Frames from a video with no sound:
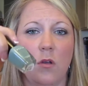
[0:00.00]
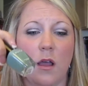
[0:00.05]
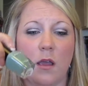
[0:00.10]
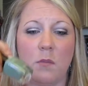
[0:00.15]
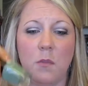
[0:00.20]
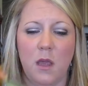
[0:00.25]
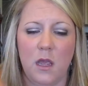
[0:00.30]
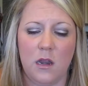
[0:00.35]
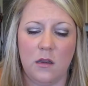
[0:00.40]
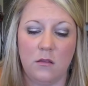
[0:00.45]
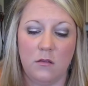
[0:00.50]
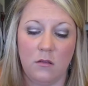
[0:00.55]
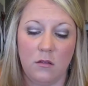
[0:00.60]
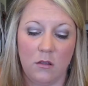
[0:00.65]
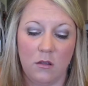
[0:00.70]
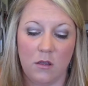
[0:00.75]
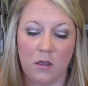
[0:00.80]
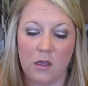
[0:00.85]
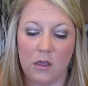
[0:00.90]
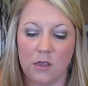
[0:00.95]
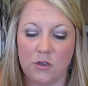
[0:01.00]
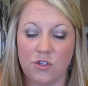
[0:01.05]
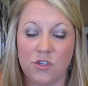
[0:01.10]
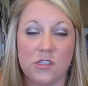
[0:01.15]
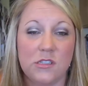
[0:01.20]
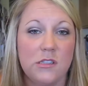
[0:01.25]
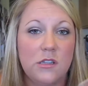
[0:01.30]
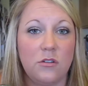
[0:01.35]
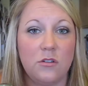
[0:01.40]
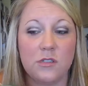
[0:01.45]
I mean,
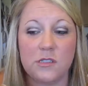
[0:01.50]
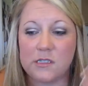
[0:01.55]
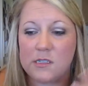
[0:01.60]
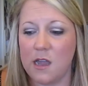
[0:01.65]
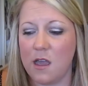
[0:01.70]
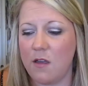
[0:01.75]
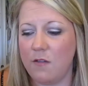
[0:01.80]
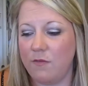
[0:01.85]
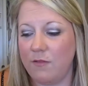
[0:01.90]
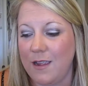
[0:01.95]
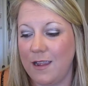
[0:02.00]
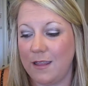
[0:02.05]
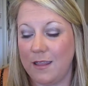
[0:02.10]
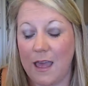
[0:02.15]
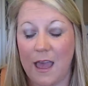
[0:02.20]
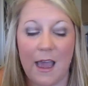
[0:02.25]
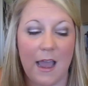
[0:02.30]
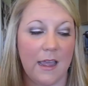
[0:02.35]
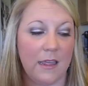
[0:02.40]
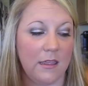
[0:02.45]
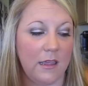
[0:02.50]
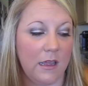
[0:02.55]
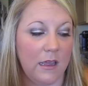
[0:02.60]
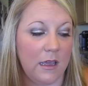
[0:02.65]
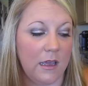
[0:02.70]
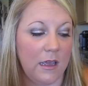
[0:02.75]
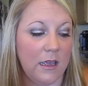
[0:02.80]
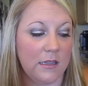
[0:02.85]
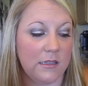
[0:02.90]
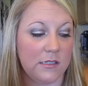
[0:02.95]
just little stuff like that. I
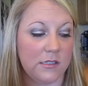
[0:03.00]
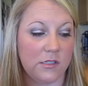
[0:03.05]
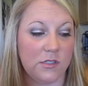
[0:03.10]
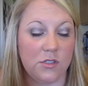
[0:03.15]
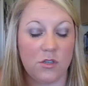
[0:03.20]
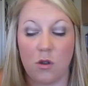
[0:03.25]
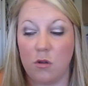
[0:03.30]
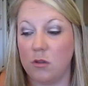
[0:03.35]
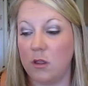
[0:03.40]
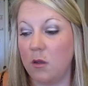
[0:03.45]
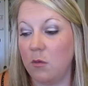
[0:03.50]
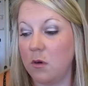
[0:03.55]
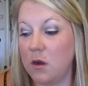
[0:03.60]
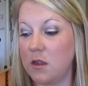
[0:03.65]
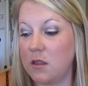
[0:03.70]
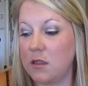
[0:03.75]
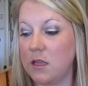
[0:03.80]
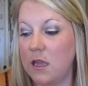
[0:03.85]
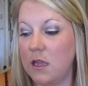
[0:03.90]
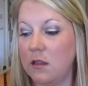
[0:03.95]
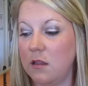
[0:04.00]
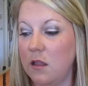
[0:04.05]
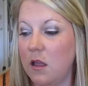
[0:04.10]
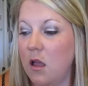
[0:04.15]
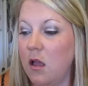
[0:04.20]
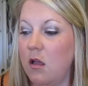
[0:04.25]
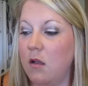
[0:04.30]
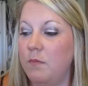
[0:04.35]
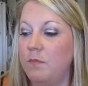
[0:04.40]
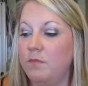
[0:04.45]
think it's totally worth it.
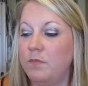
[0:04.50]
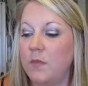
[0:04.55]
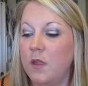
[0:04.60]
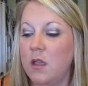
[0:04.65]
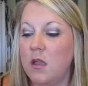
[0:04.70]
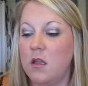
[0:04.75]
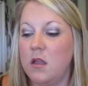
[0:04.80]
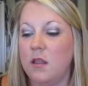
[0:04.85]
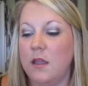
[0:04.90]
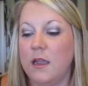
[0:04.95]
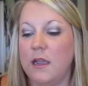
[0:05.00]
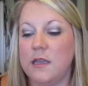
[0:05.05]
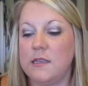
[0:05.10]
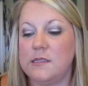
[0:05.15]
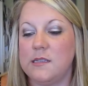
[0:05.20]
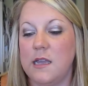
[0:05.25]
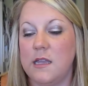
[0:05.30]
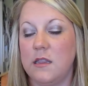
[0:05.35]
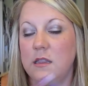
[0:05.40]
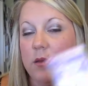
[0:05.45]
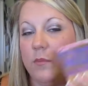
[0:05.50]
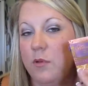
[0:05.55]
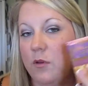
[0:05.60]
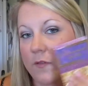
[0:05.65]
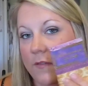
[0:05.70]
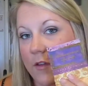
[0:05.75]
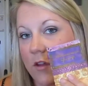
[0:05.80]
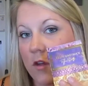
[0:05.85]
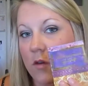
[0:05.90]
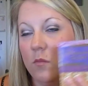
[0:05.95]
Um, like I said, the
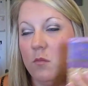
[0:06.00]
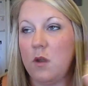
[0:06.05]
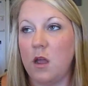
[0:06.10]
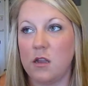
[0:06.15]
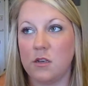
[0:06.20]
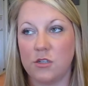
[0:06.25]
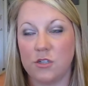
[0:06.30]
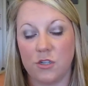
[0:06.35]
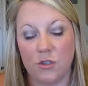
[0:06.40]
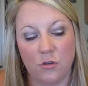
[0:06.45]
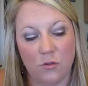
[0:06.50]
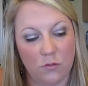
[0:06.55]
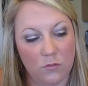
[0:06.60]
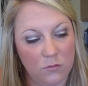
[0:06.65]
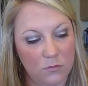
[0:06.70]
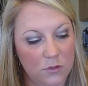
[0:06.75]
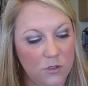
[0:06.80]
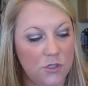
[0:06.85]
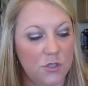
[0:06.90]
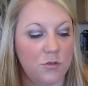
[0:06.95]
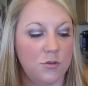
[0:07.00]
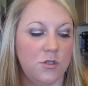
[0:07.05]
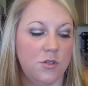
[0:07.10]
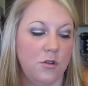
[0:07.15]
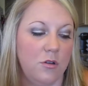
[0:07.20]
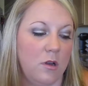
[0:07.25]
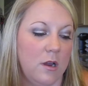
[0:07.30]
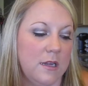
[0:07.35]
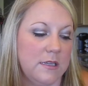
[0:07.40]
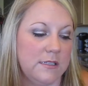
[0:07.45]
perfume, not too, too,
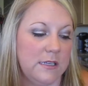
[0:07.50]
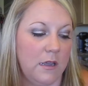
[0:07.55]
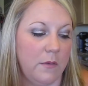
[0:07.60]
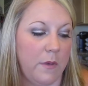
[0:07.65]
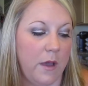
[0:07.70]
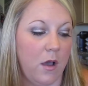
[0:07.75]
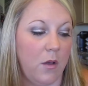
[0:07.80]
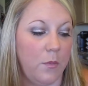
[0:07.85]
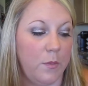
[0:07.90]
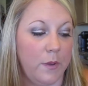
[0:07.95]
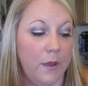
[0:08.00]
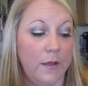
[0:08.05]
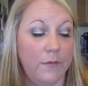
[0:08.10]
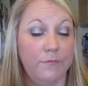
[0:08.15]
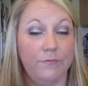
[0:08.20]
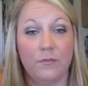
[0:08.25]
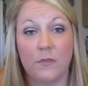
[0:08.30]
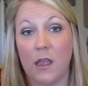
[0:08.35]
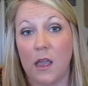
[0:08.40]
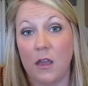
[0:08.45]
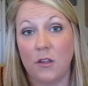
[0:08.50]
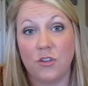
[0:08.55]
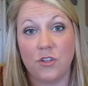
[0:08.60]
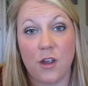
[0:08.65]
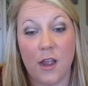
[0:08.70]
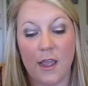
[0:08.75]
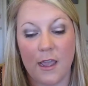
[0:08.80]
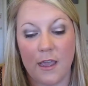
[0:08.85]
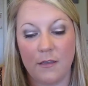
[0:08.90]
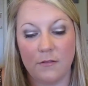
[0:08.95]
too crazy about, but I'll
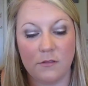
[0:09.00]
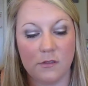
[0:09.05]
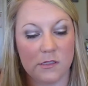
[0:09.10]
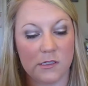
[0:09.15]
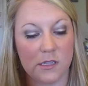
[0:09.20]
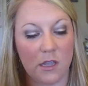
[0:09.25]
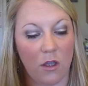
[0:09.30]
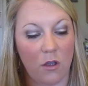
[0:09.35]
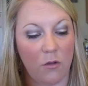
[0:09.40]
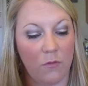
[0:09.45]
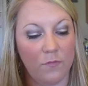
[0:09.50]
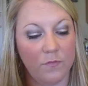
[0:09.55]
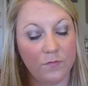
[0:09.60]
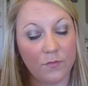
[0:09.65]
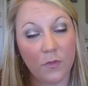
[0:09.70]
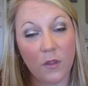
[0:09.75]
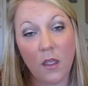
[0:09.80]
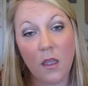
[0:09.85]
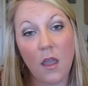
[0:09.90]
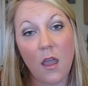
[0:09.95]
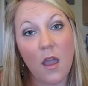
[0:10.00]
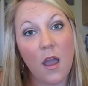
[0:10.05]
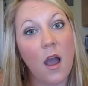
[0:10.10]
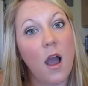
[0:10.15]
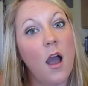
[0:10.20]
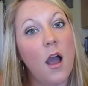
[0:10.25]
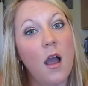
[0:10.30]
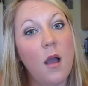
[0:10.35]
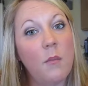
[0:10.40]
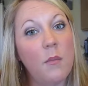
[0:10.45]
try it. So
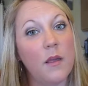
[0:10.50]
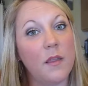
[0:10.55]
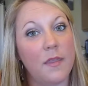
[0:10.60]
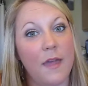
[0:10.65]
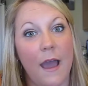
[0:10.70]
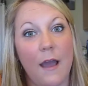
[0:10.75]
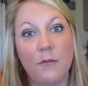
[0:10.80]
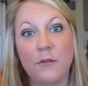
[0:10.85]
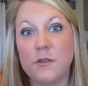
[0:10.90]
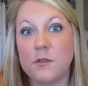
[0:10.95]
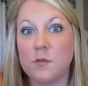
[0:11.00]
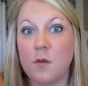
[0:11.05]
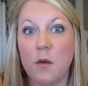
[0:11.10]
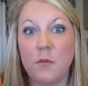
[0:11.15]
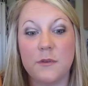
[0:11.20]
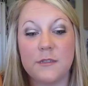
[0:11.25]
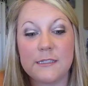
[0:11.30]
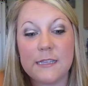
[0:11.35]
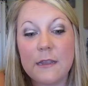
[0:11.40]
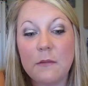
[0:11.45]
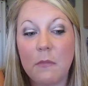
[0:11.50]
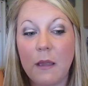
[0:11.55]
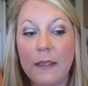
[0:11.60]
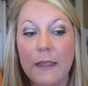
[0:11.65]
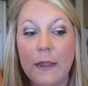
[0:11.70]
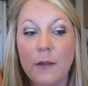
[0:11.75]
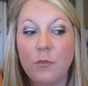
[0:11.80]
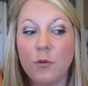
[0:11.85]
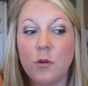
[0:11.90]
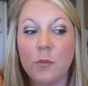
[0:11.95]
um, that was what was in my
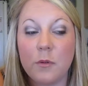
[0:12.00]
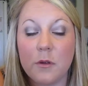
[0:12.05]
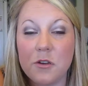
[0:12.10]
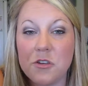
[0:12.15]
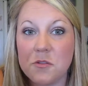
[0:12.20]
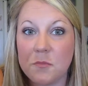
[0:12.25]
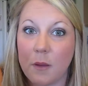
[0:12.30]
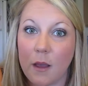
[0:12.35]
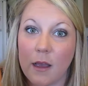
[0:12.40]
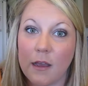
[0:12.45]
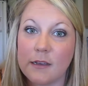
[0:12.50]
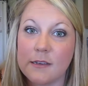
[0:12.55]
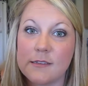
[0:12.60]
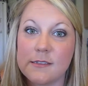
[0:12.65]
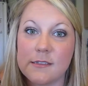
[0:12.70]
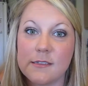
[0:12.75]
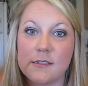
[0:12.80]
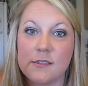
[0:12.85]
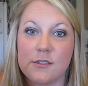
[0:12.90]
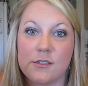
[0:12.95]
April Birch box.